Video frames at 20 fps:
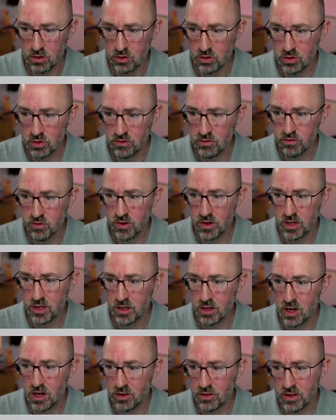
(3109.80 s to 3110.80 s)
good friend
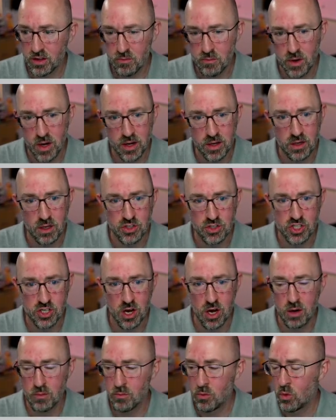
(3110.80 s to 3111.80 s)
and colleague of mine,
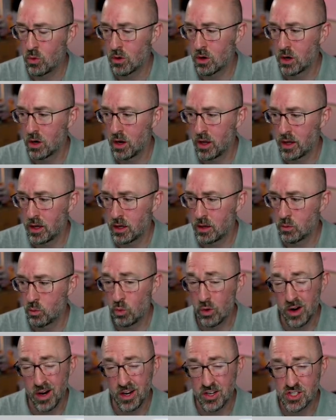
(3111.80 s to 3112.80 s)
John Moore,
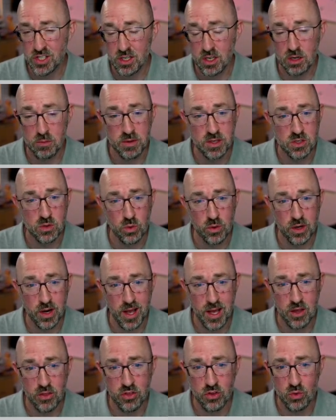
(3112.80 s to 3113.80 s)
and we're actually going to be doing
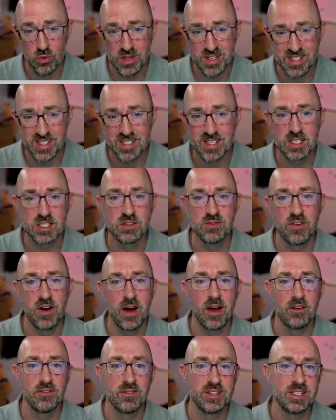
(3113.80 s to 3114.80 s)
a
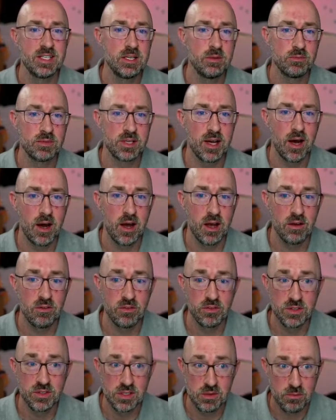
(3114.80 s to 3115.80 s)
365 deep
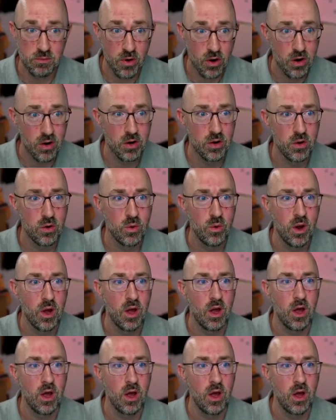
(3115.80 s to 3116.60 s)
dive tomorrow